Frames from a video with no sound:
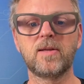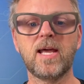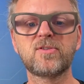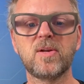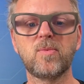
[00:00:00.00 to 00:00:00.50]

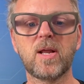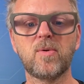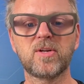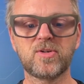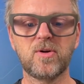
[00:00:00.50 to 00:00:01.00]
actually what I
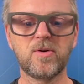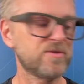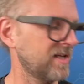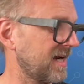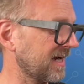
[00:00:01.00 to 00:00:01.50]
want to show you
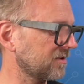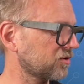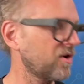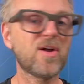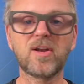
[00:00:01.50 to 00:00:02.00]
is that I can
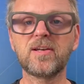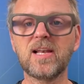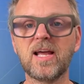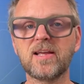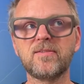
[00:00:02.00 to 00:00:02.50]
turn on
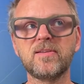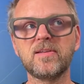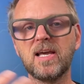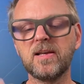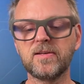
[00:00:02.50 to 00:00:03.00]
like
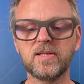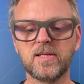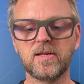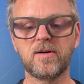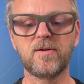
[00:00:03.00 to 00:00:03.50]
the
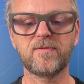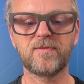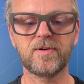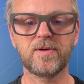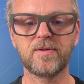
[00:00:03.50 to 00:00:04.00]
LED of
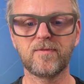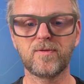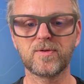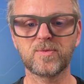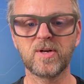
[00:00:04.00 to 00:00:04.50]
uh, the
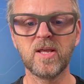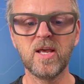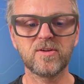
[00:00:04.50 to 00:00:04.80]
first one.